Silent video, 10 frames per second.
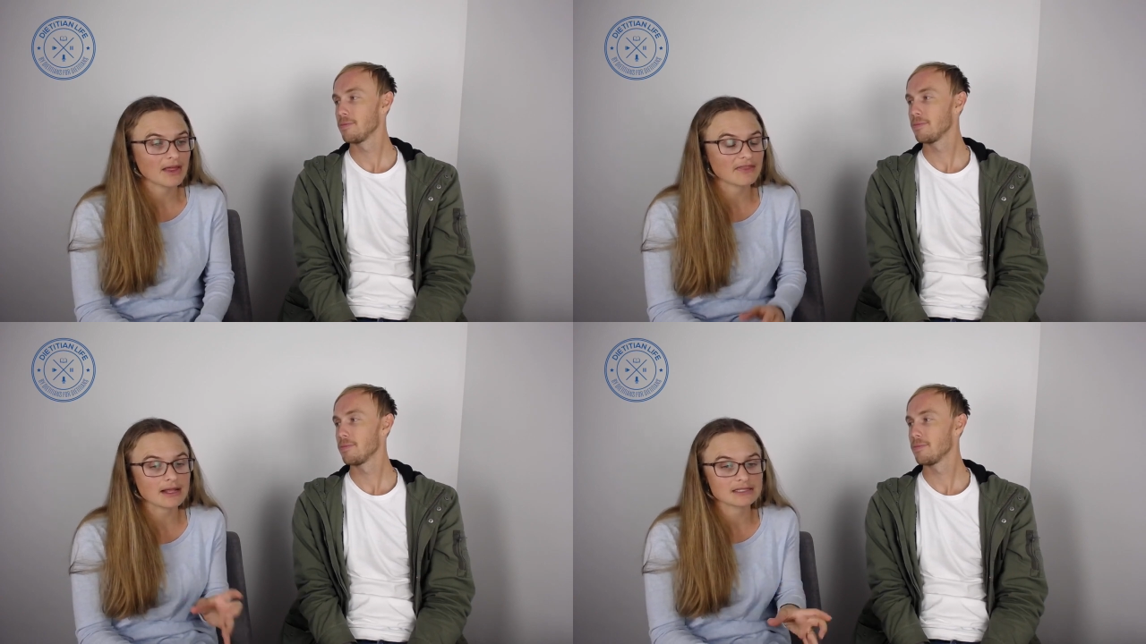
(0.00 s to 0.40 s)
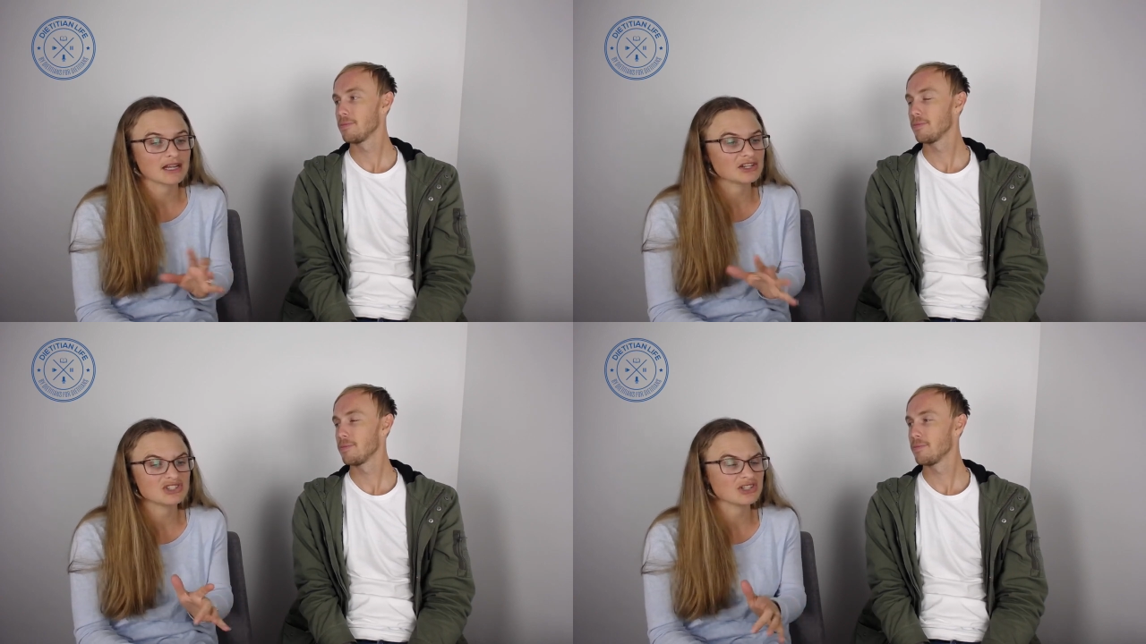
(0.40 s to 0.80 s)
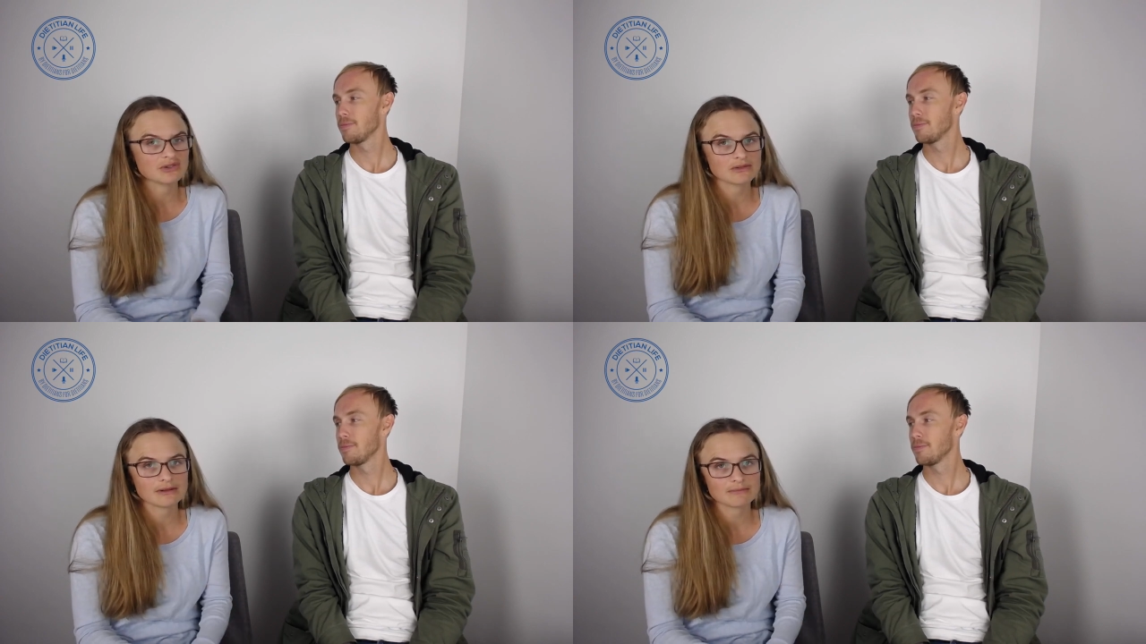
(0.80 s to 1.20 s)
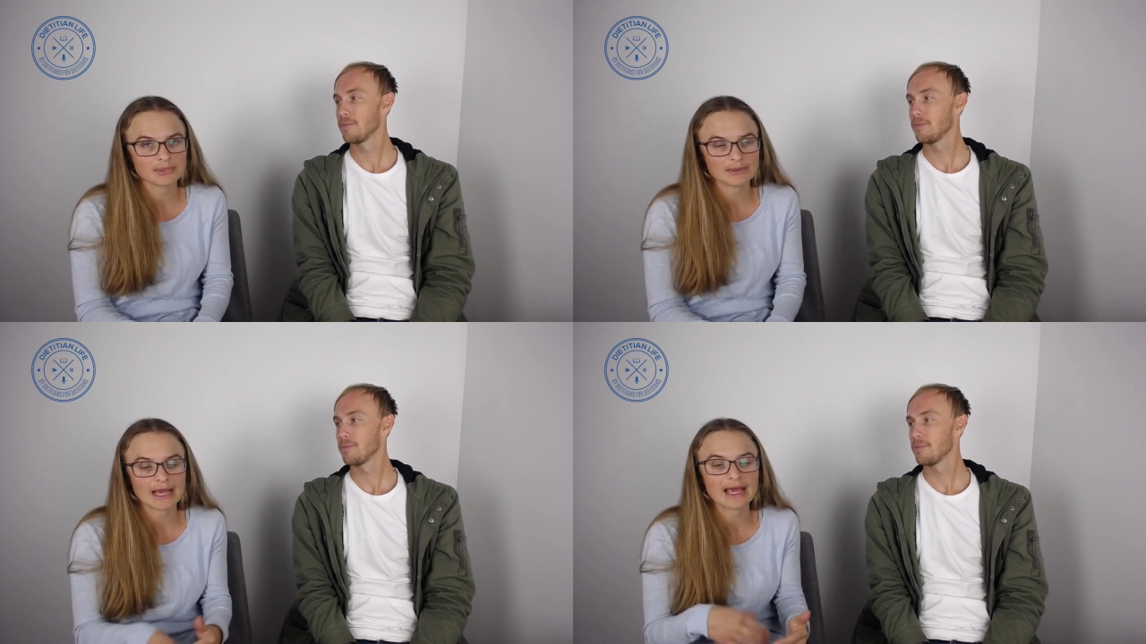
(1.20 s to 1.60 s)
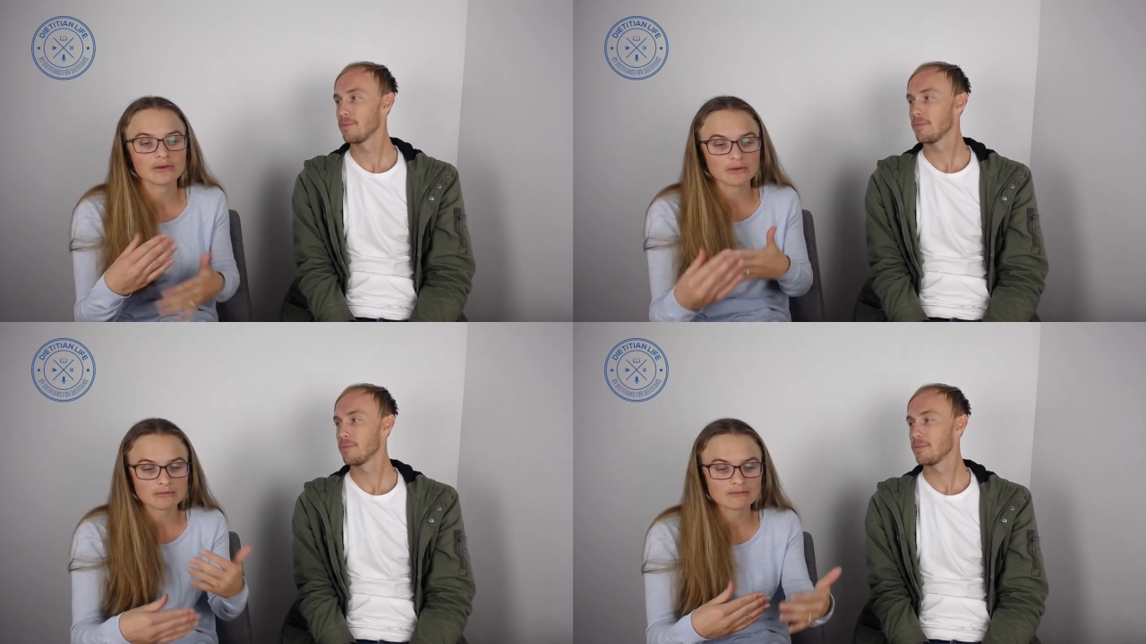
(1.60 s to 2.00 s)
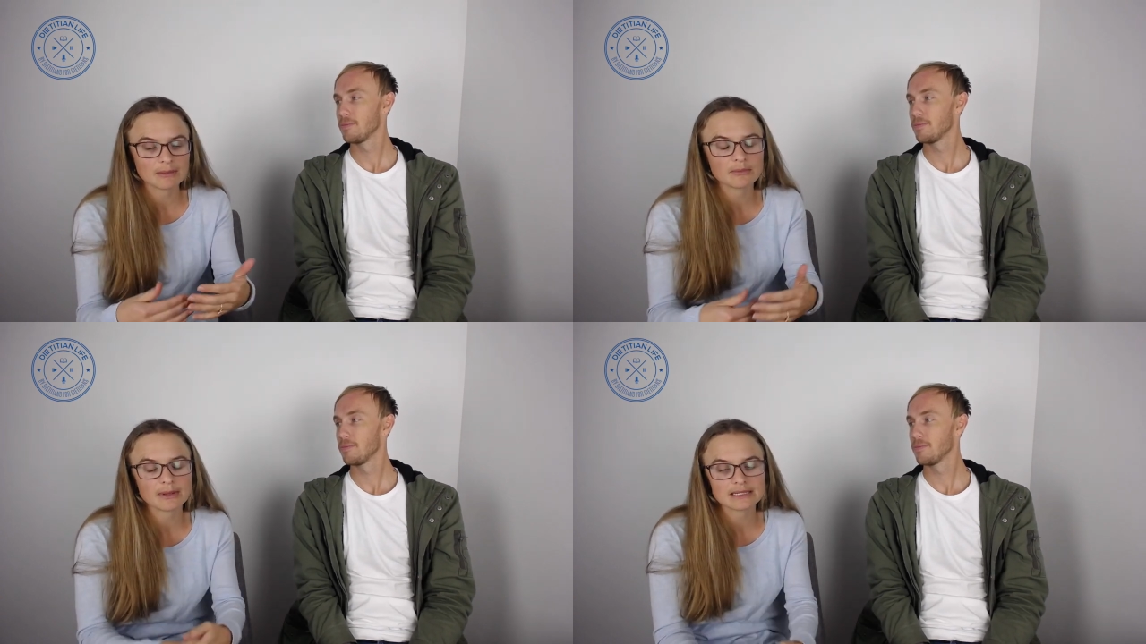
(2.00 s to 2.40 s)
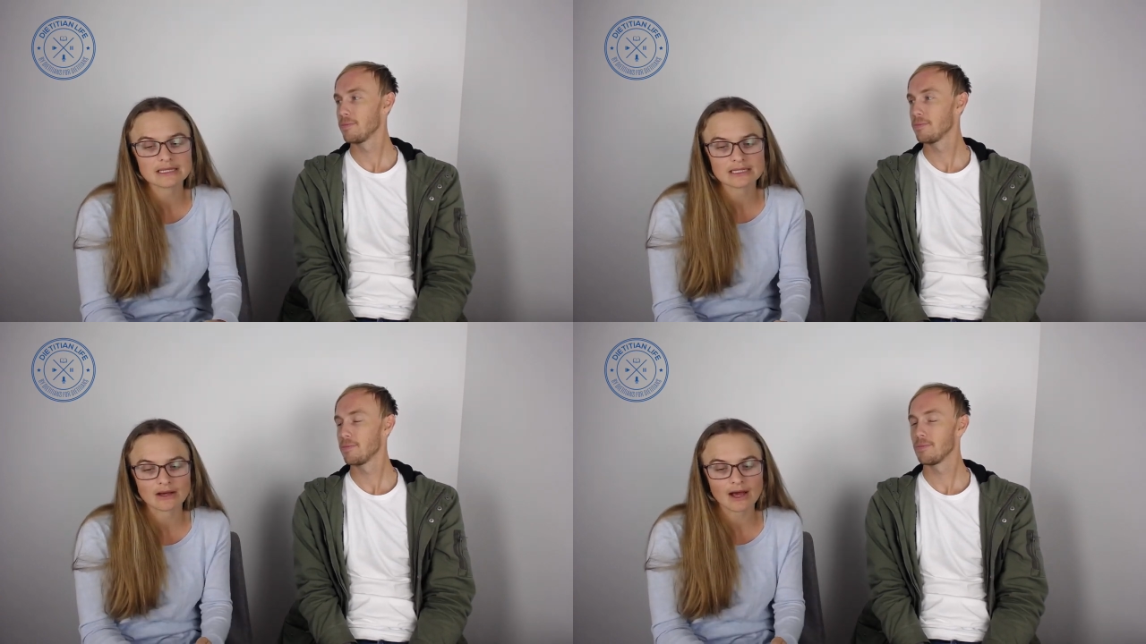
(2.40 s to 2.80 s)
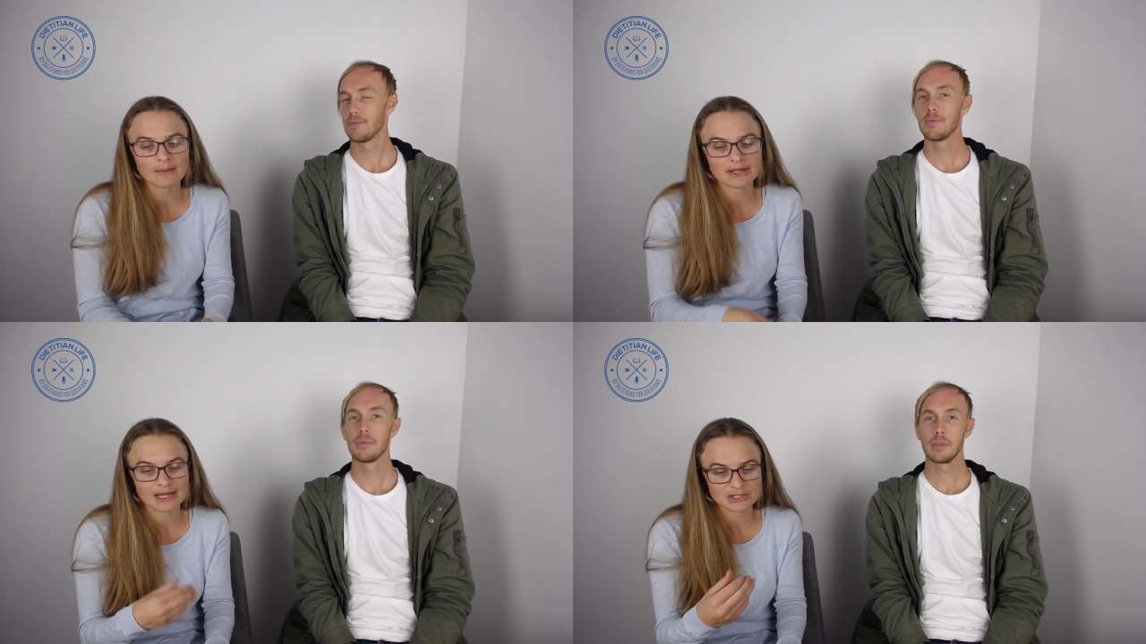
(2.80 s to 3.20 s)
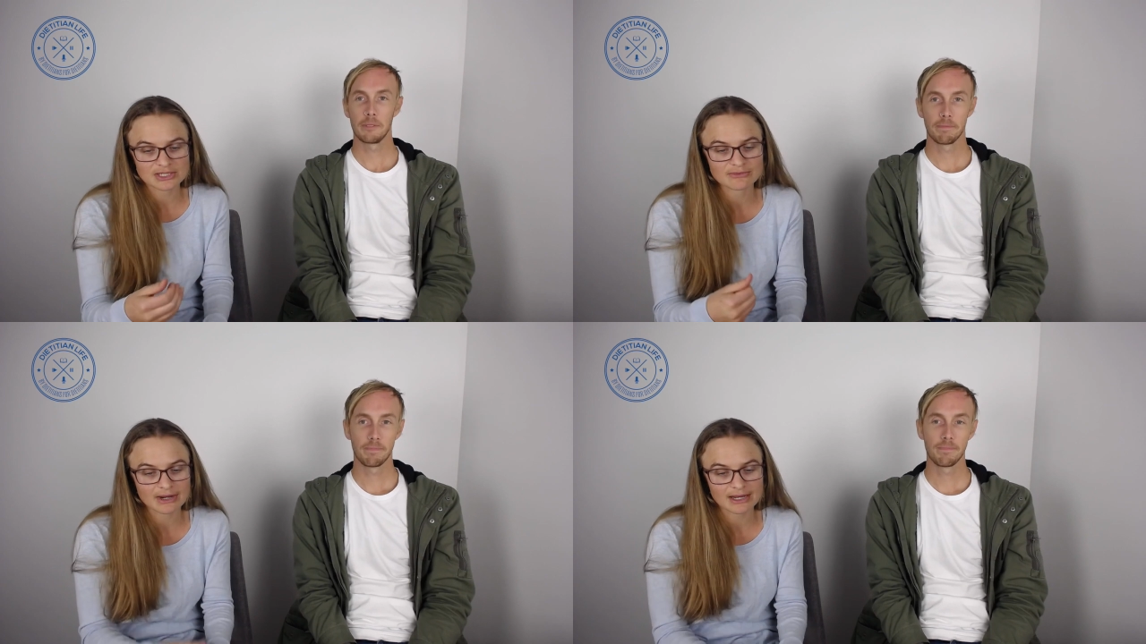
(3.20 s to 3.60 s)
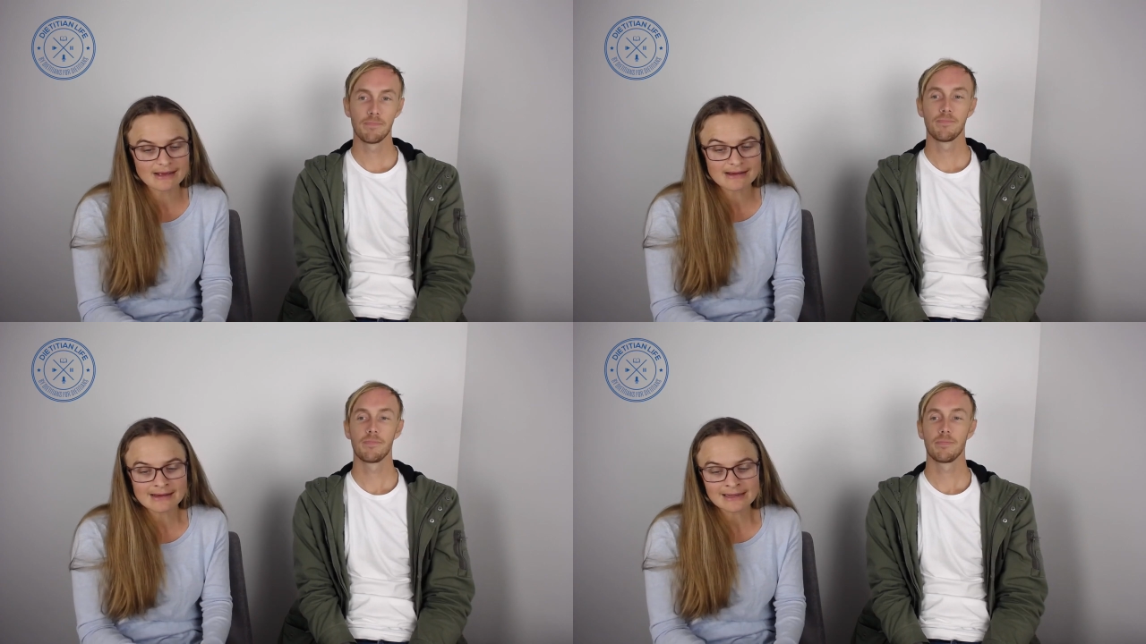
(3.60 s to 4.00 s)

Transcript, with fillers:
Speaker 1: at that stage she couldn't handle implementing the diet, but now she's ready.